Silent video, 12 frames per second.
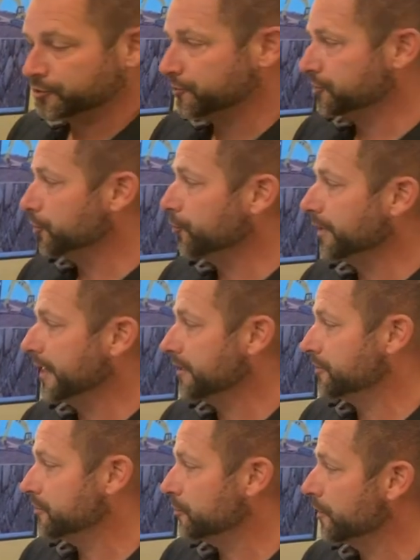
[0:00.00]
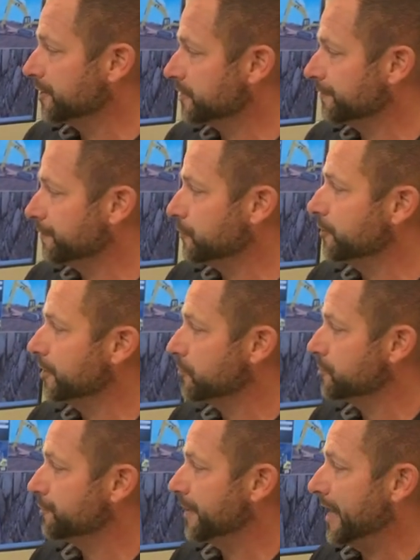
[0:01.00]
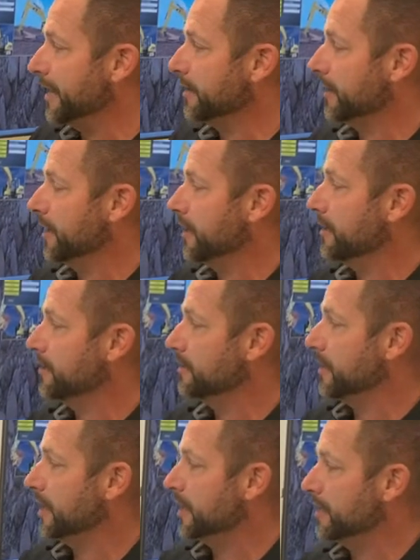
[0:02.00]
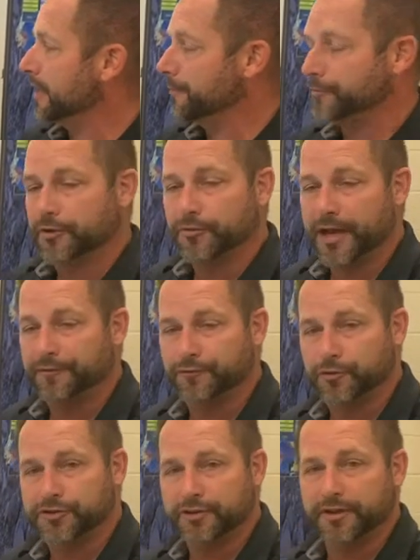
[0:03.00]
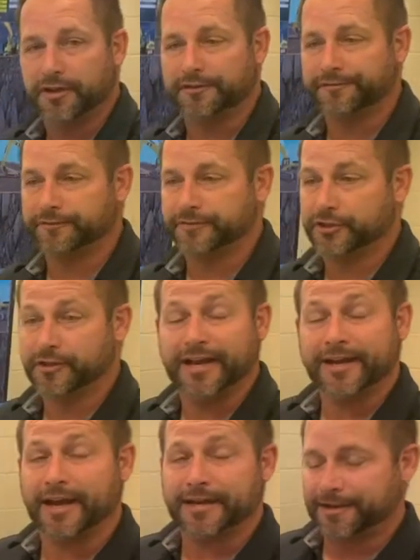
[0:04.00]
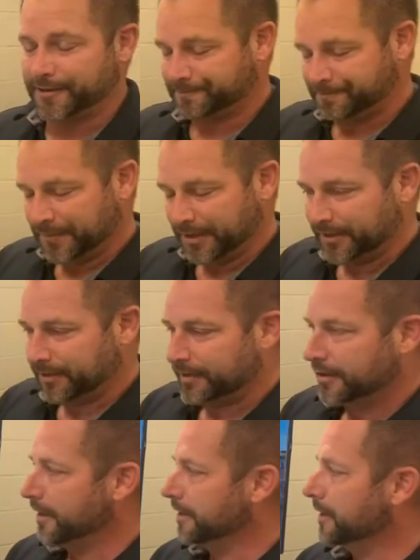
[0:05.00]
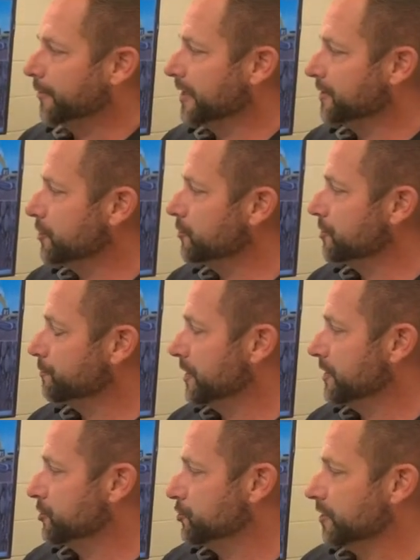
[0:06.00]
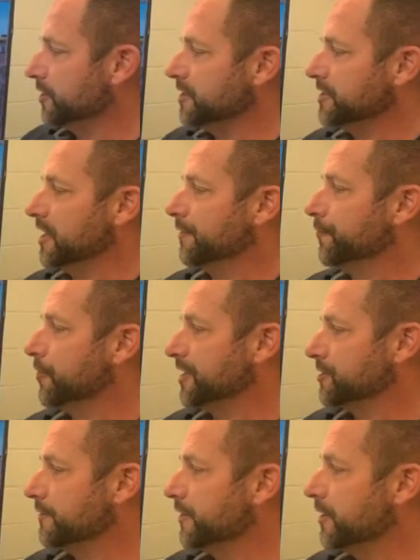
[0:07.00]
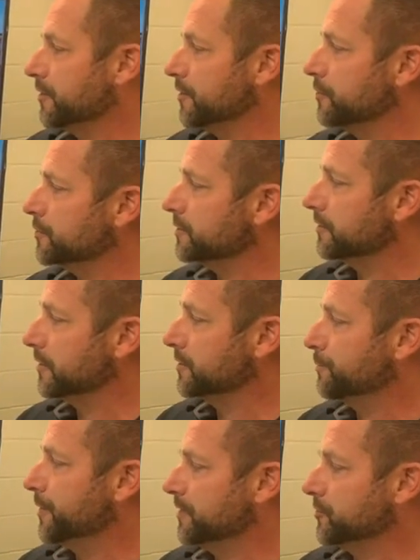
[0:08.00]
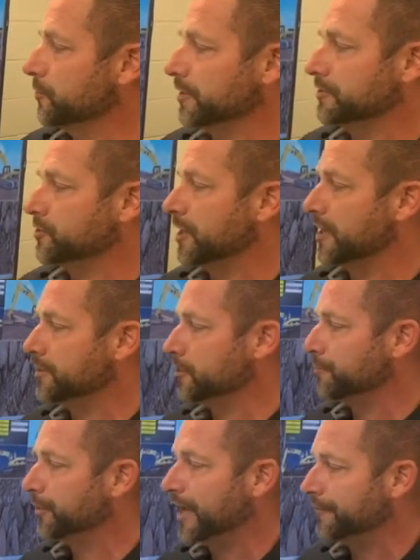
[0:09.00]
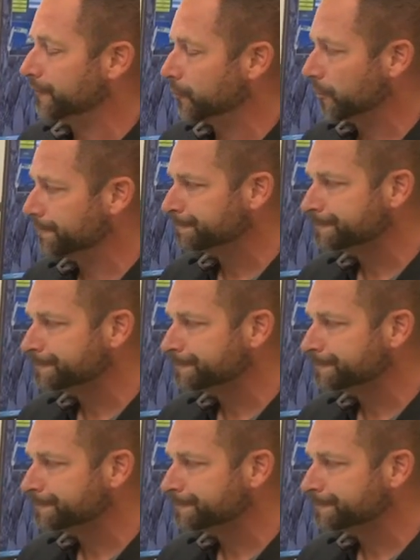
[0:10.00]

was donated to us a few years back, and they kept it around, fortunately enough, till I got here. And now we get to use it. But it's strictly set up for excavator use. It's based on a John Deere platform.